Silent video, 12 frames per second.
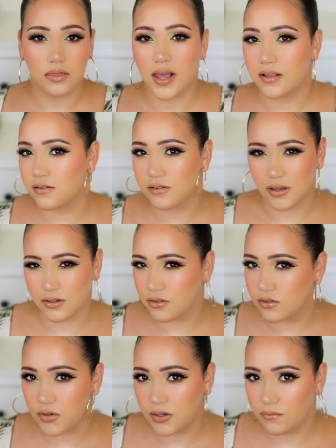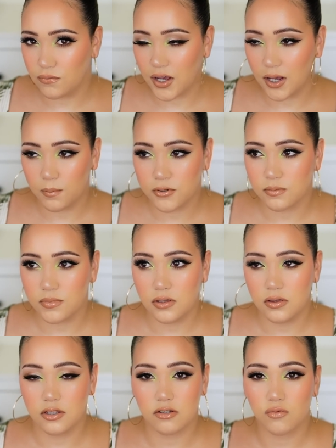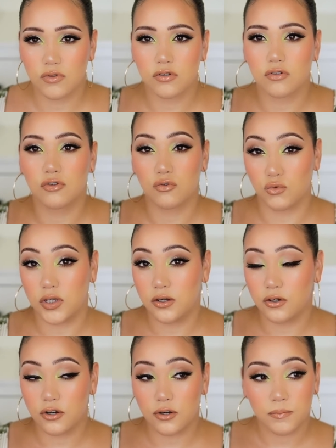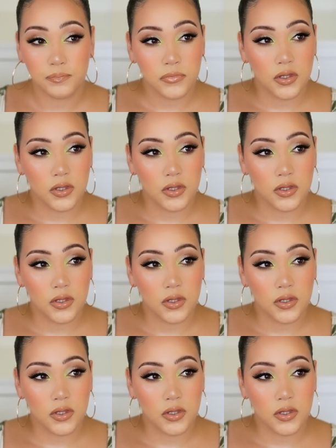that sunscreen vibe to me. This one's sweeter.